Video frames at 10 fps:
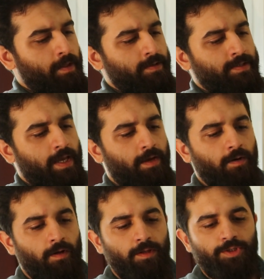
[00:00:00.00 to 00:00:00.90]

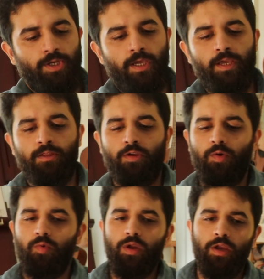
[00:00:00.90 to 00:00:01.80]
psychology
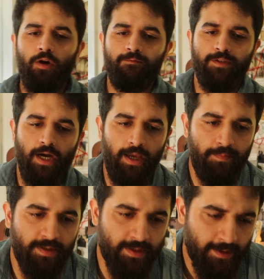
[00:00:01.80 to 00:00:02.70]
theory of
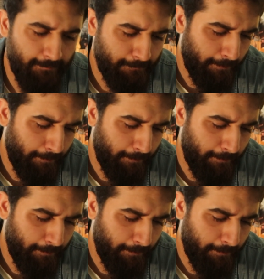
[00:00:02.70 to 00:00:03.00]
types.